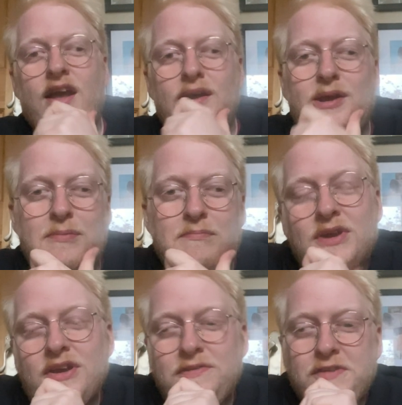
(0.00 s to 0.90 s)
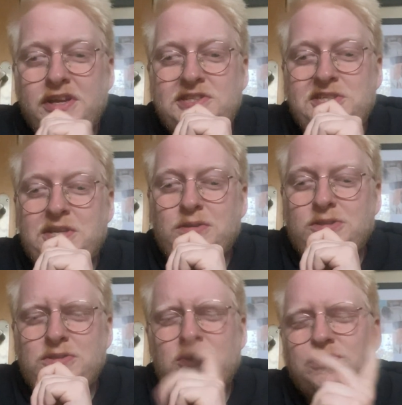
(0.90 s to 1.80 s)
I'm a 32 year
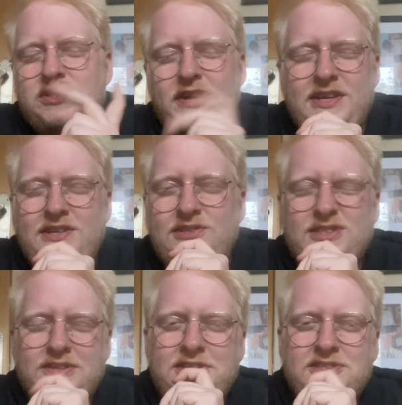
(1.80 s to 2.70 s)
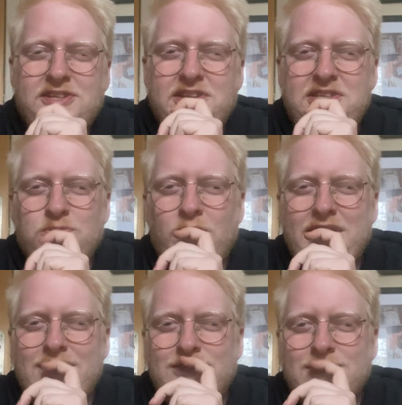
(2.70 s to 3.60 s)
old who looks like he's still in his early
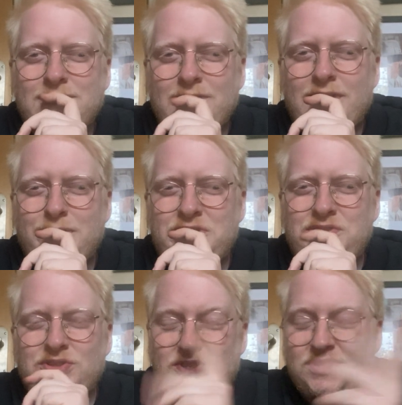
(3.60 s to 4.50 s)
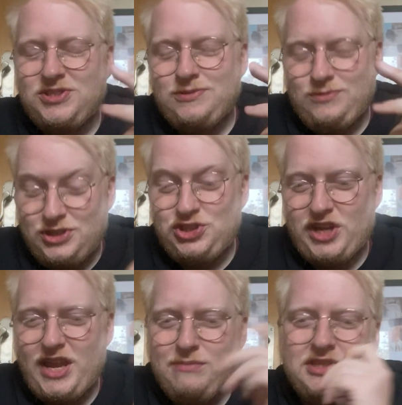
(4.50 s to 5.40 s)
20s. Um, it's just a, a,
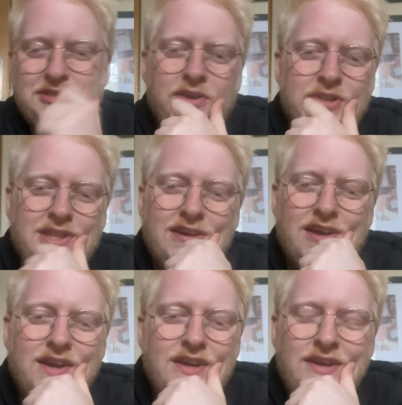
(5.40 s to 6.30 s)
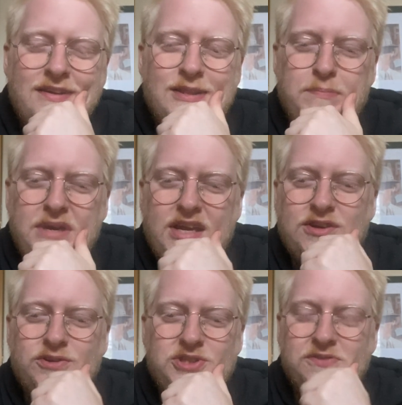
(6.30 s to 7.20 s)
shame he's got the uh, the beer
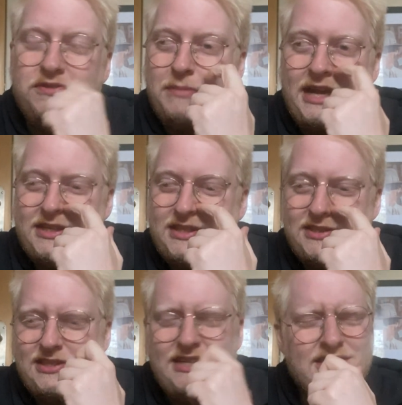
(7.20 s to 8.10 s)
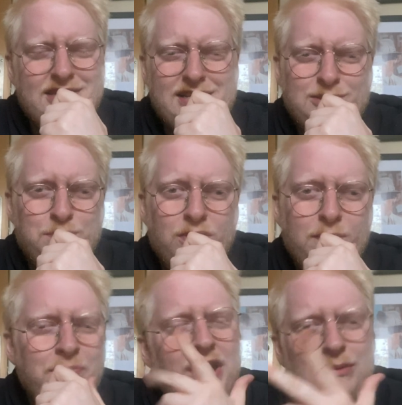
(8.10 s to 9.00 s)
gut of a man in his 60s, but
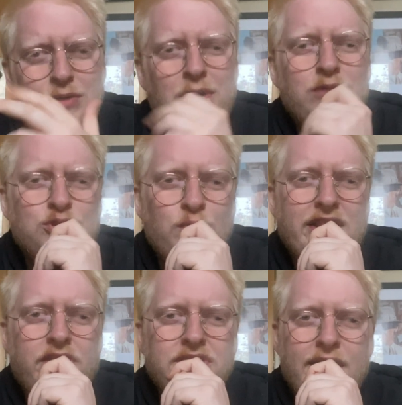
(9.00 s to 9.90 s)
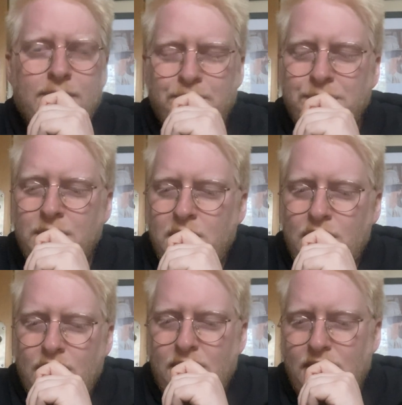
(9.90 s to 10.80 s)
we won't dwell on
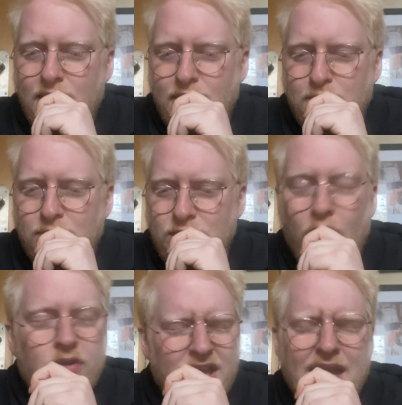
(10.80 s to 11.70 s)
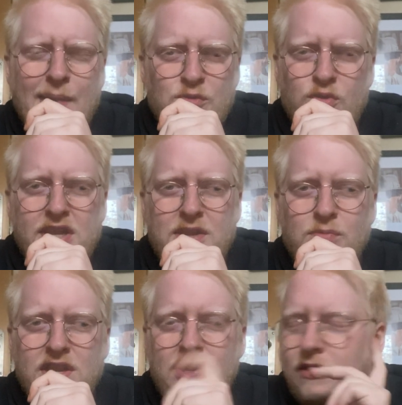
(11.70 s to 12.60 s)
that. Um, not on camera
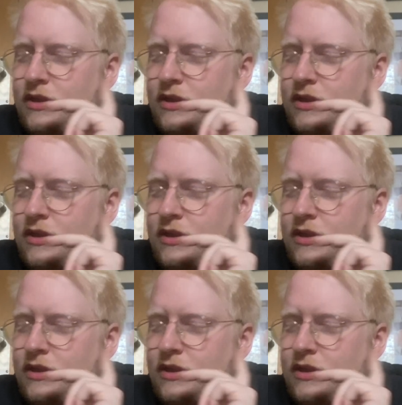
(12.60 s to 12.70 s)
anyway.